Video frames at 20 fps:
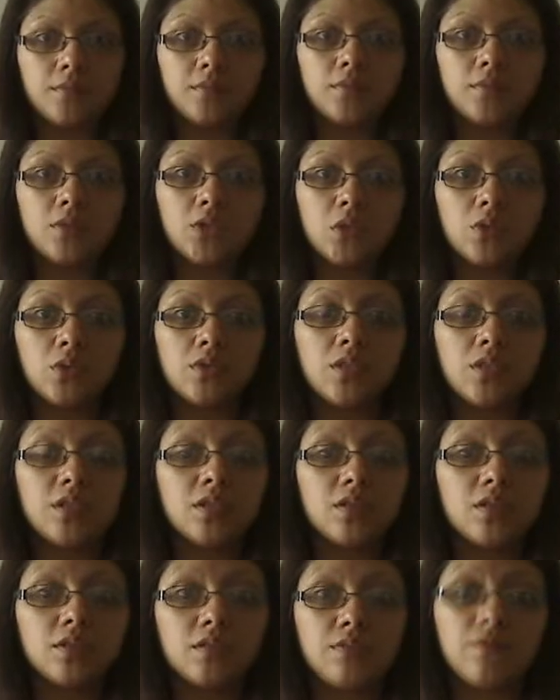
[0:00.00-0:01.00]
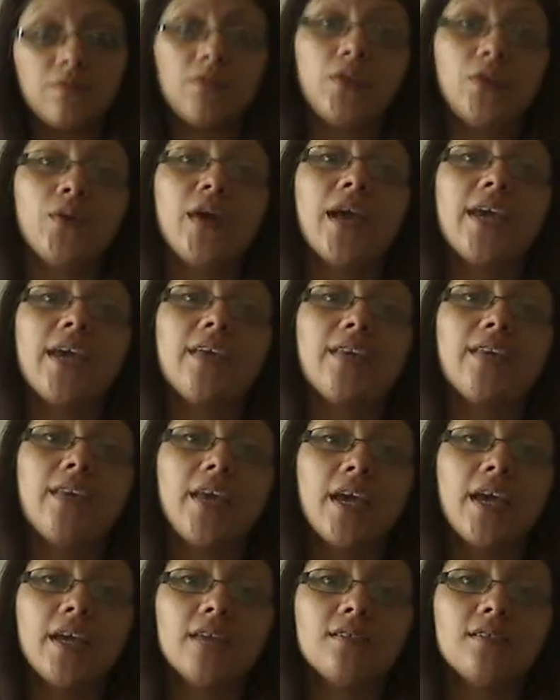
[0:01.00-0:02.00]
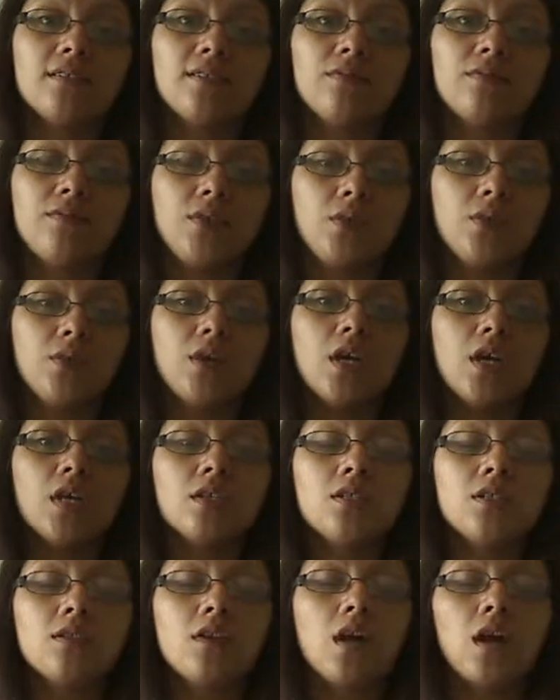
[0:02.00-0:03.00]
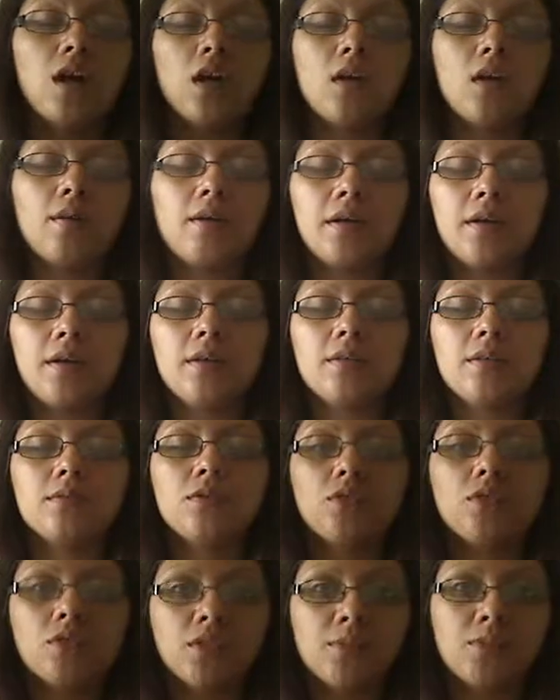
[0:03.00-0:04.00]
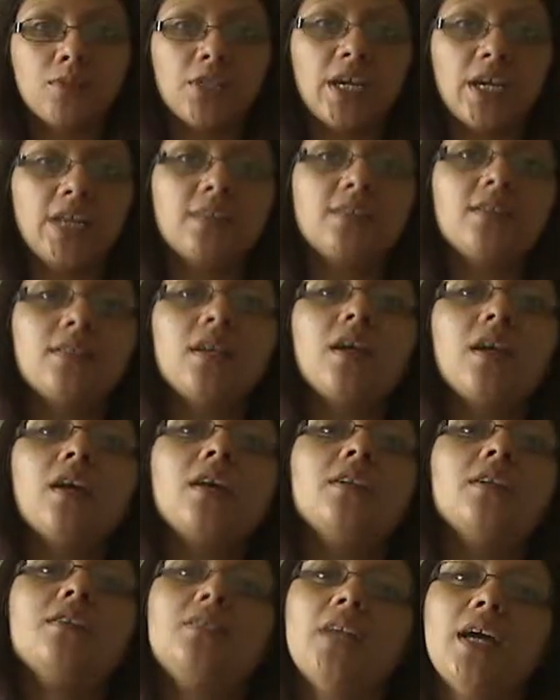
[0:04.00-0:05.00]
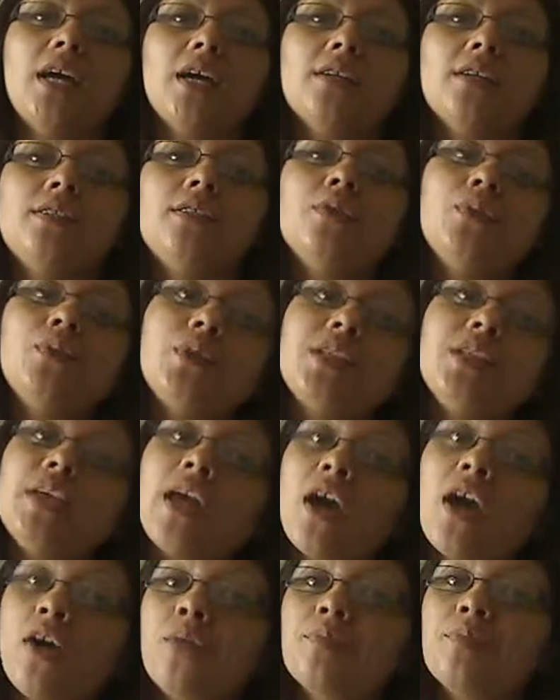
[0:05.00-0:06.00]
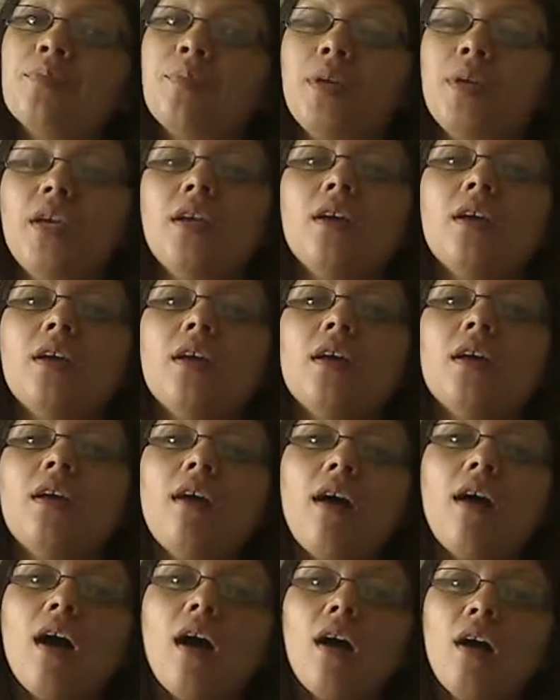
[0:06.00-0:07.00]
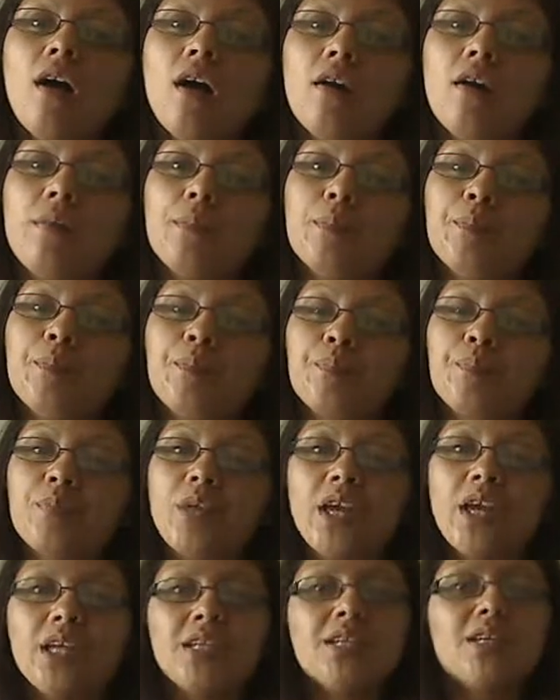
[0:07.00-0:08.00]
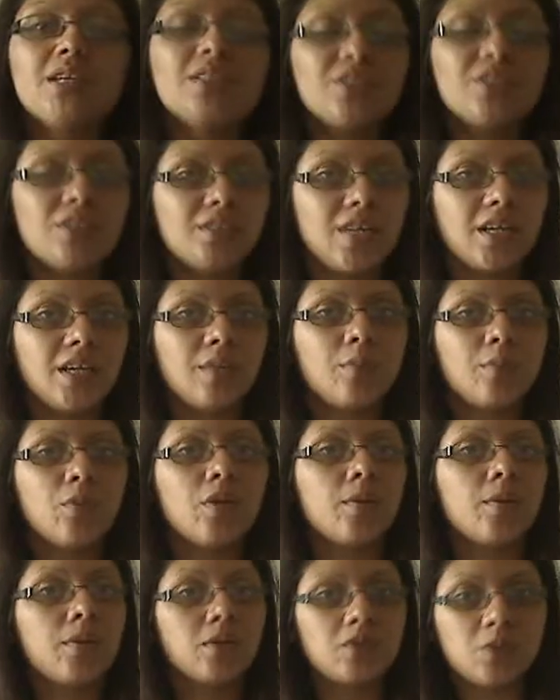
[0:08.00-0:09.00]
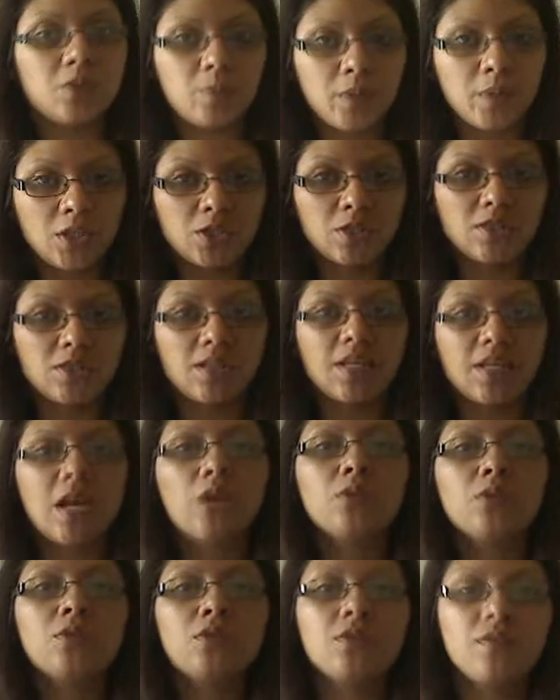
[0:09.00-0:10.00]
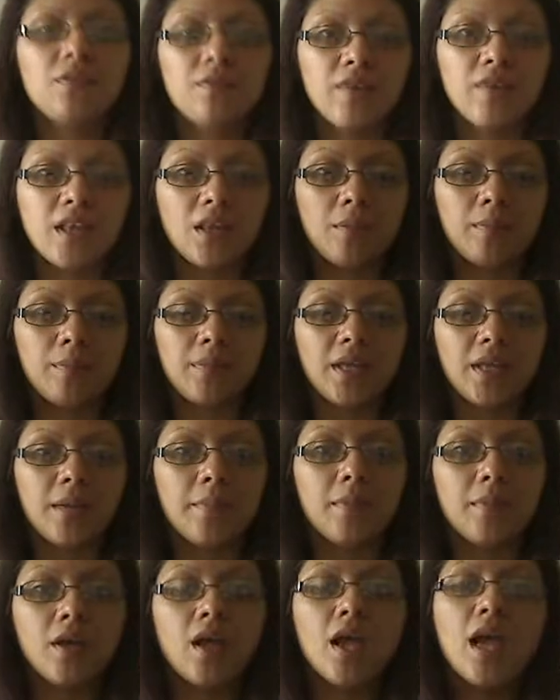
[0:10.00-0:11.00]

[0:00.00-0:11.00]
Those are a few ideas, few subjects that really helped me in understanding more about speeches and how to develop them.